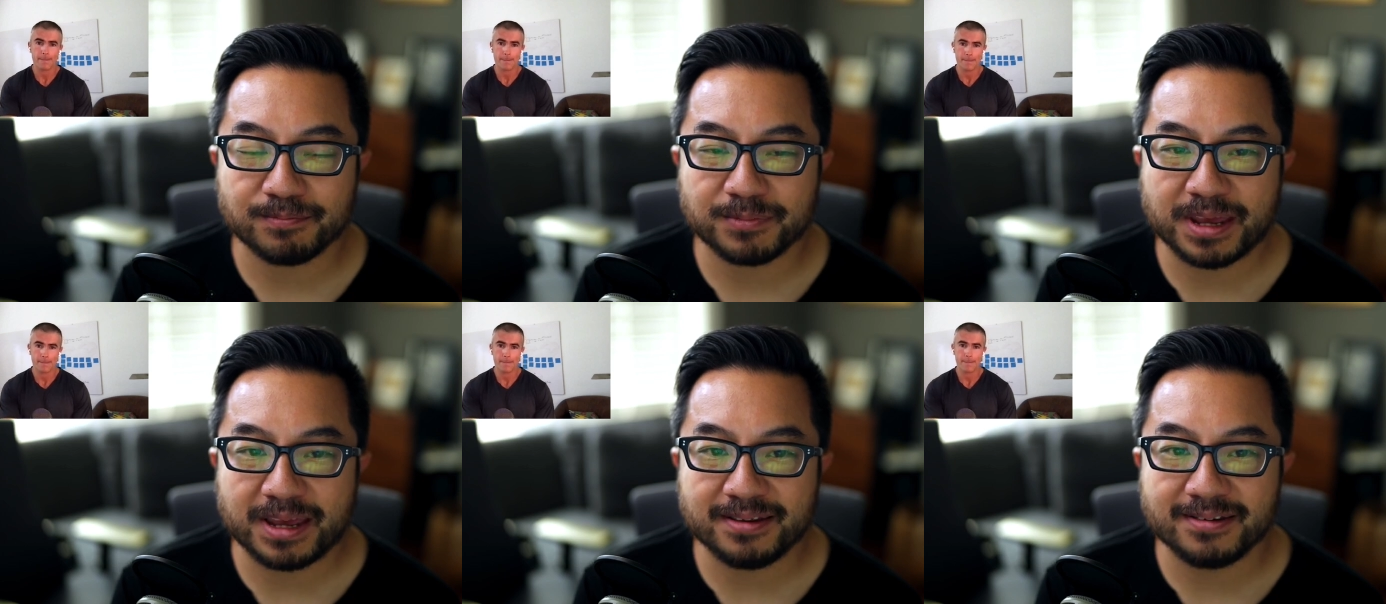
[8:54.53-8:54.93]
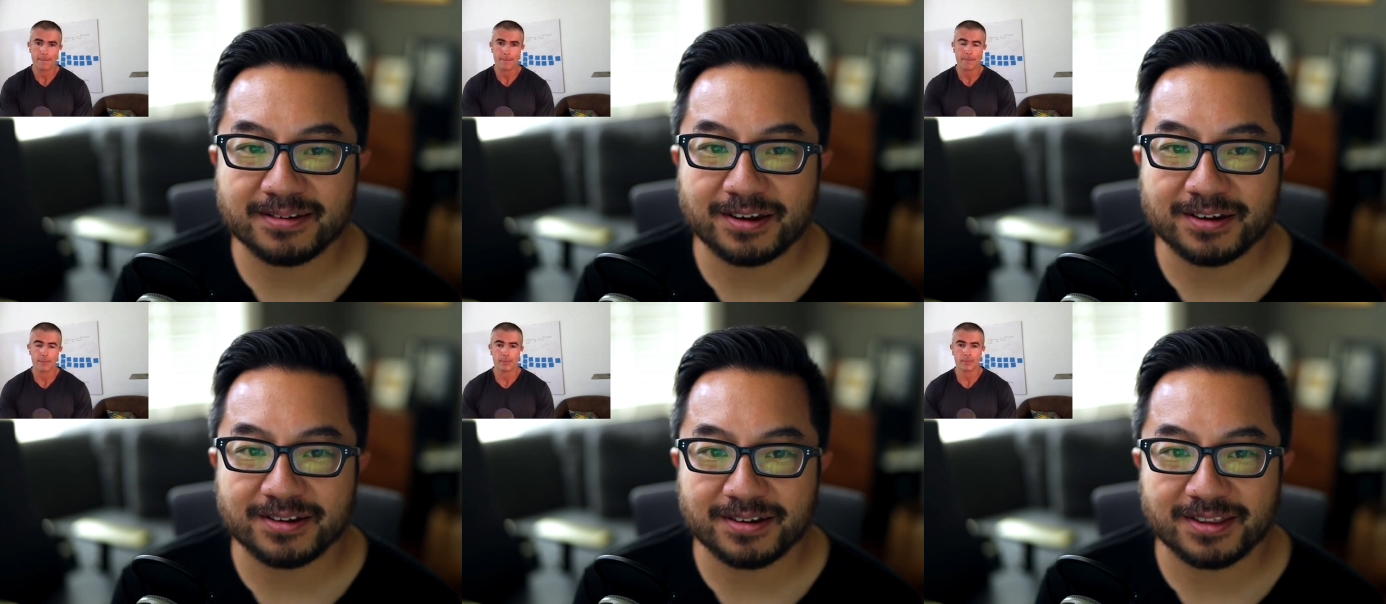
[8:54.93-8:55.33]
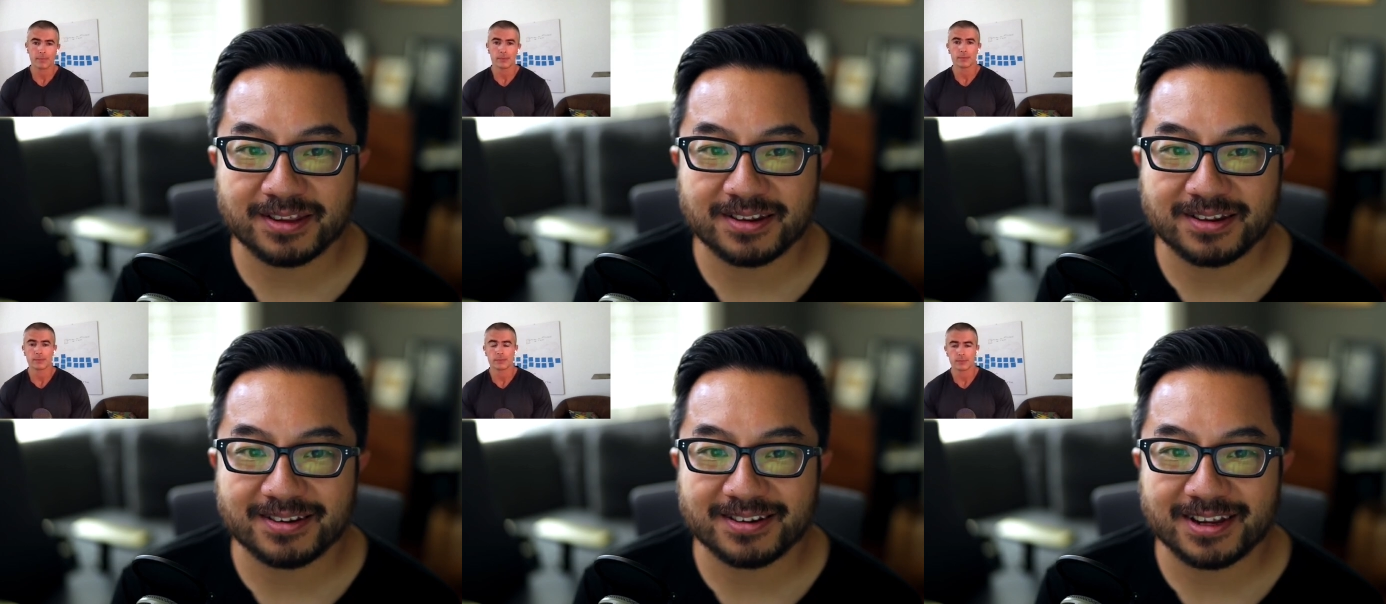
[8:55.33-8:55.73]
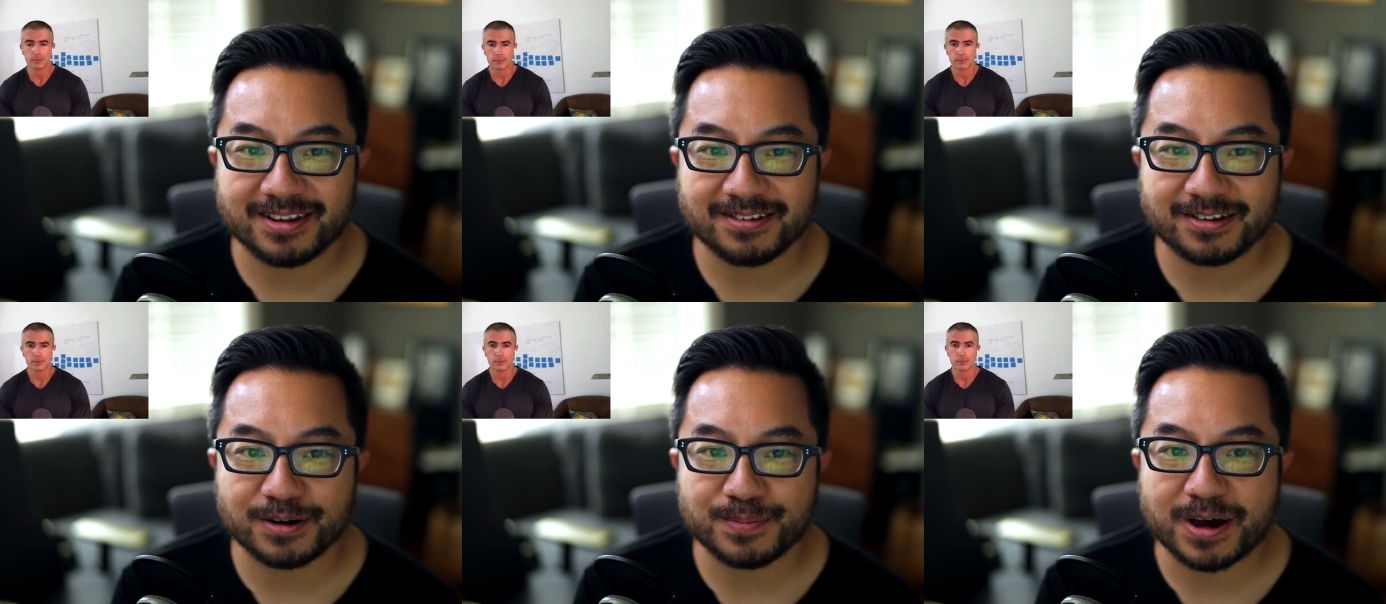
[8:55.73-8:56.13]
Speaker 1: case study that has
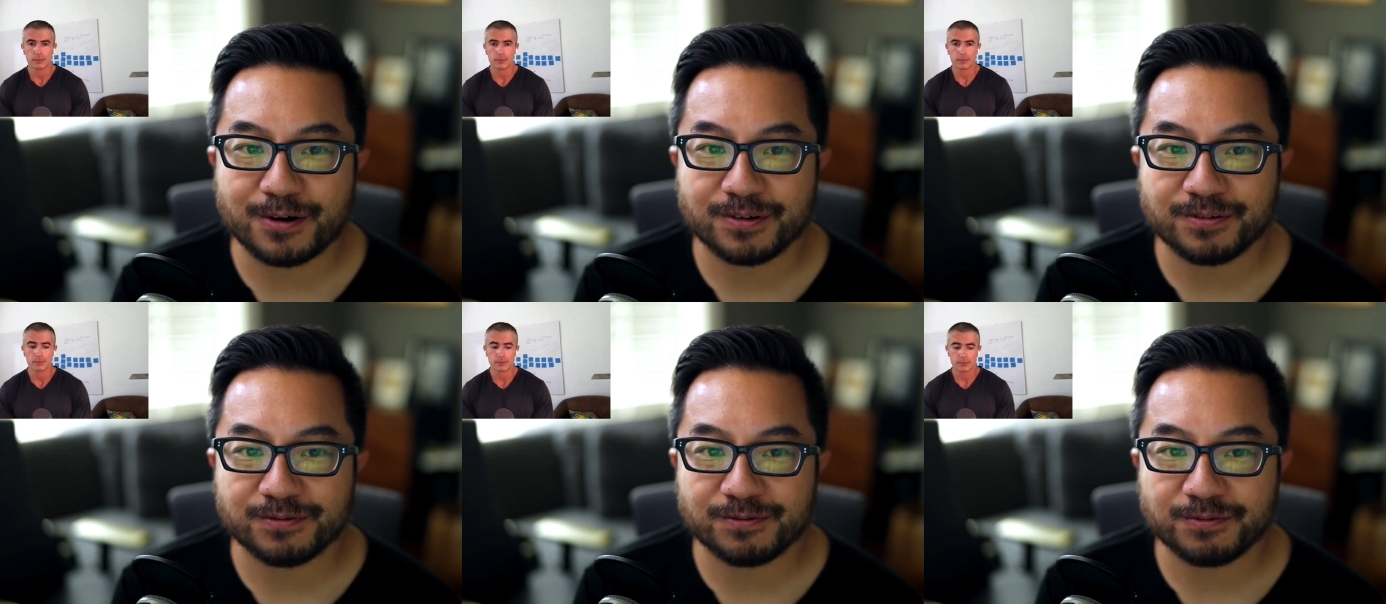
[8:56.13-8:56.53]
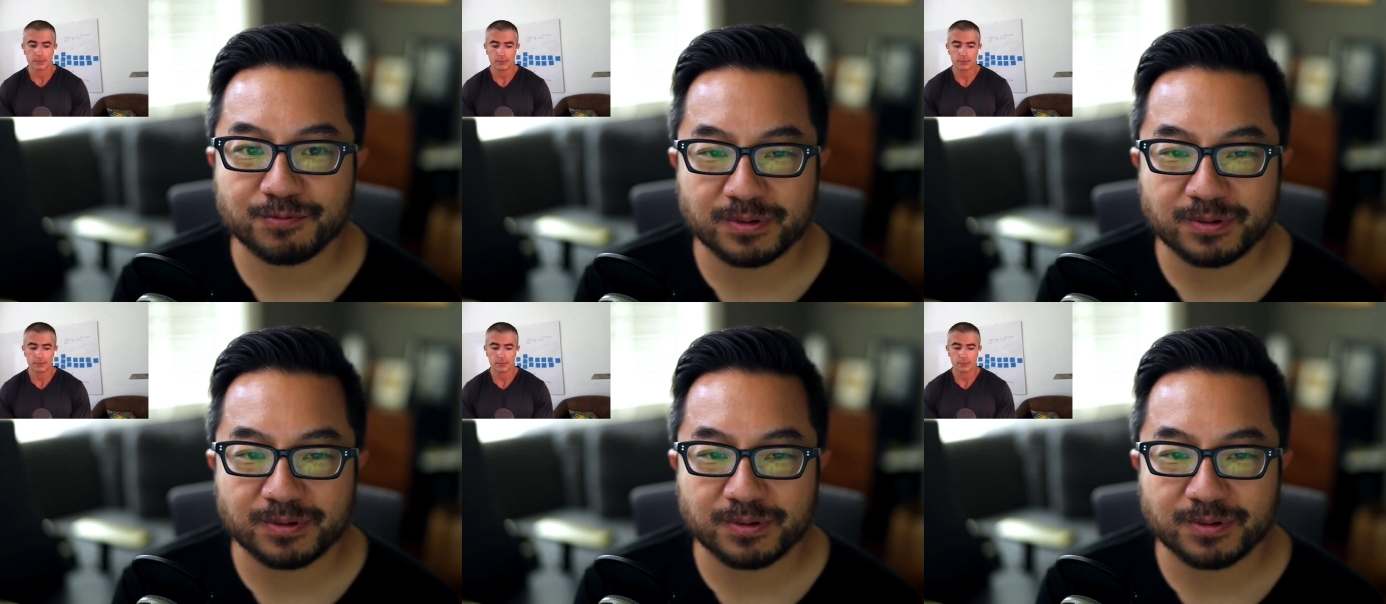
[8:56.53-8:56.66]
come out of